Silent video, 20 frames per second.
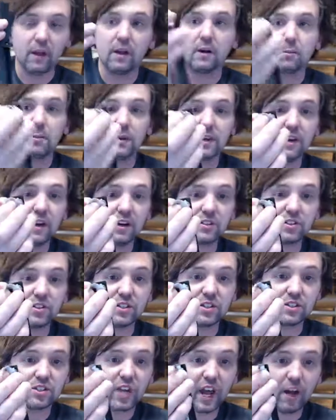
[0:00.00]
because
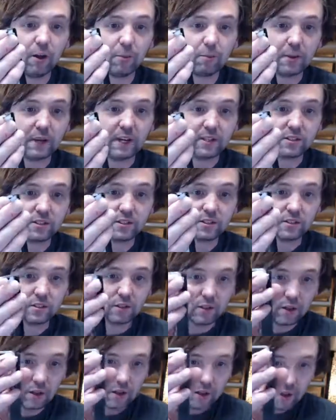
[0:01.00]
this tail piece
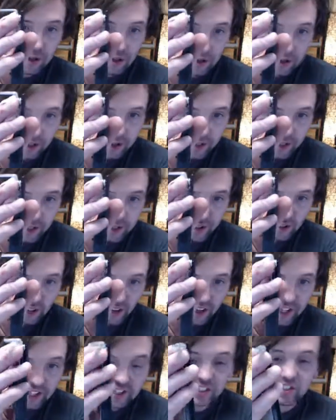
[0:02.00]
is
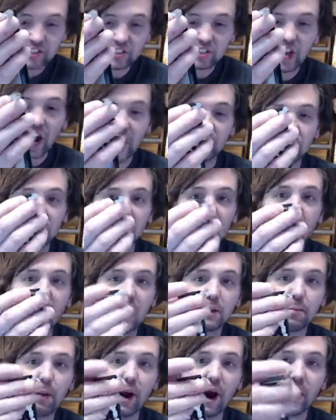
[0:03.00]
fixed inside of the
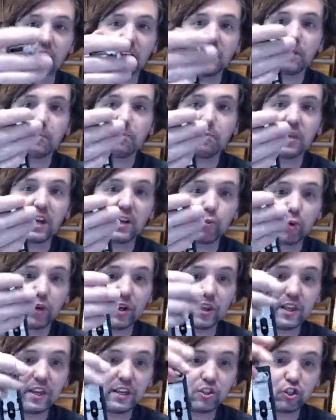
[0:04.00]
lock body, it
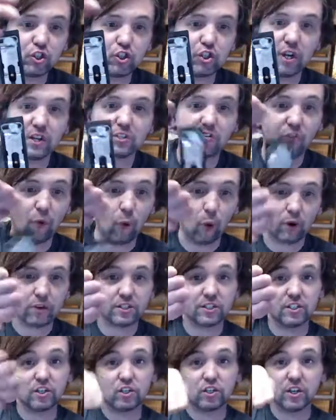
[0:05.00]
really is just
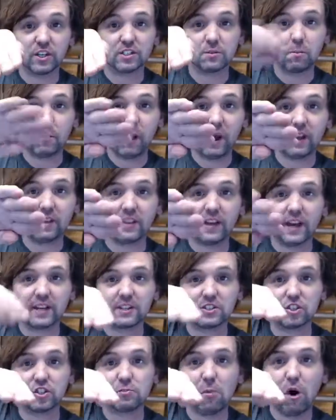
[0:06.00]
forced to just make
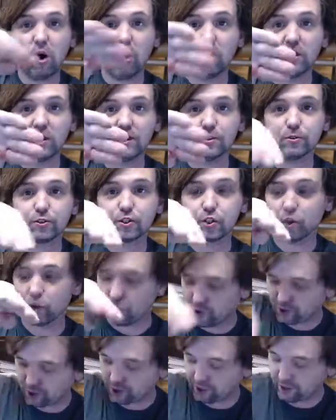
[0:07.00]
that small little
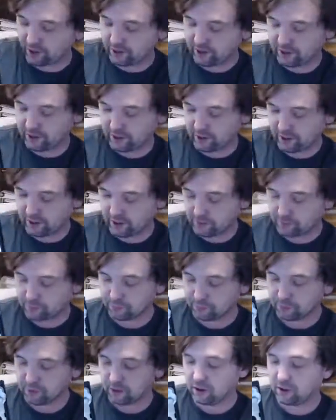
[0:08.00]
turn
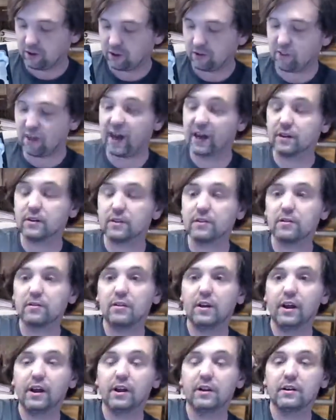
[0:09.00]
that
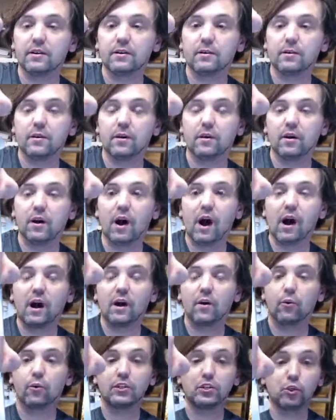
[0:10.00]

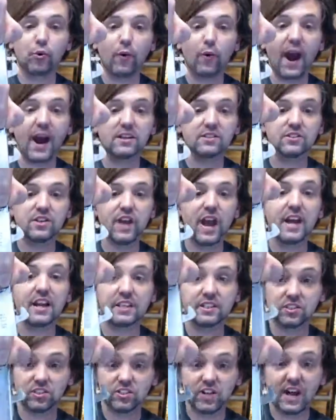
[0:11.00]
uh, retracts and
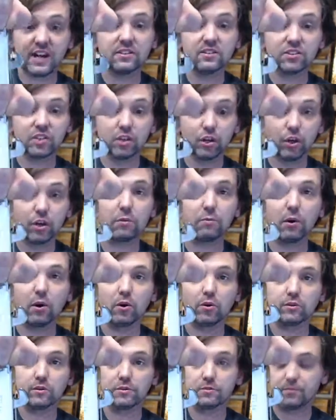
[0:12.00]
extends the hook
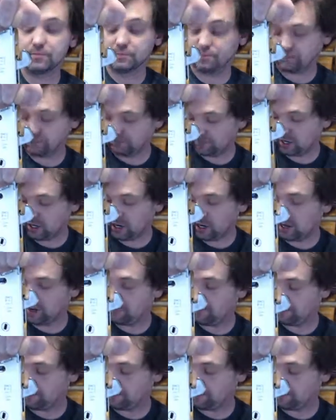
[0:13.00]
bolt. Okay.